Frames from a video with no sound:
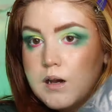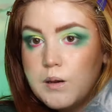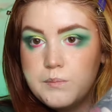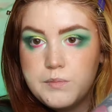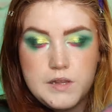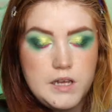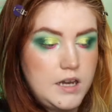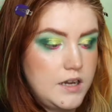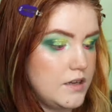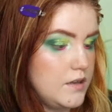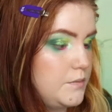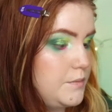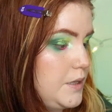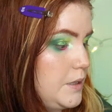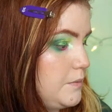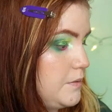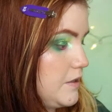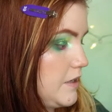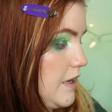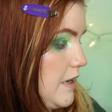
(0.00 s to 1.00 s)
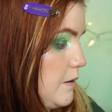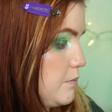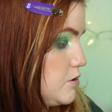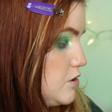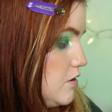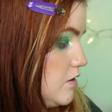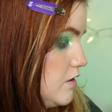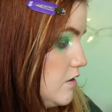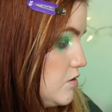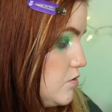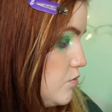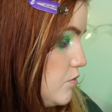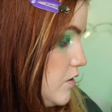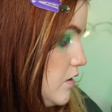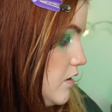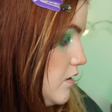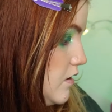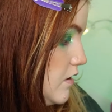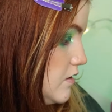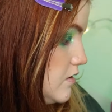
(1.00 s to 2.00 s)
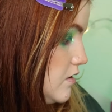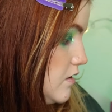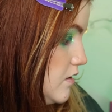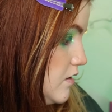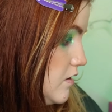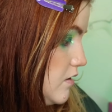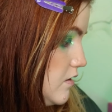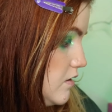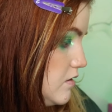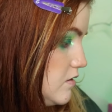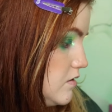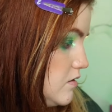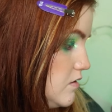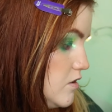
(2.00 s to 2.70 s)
I'm not going to be able to capture this one. This is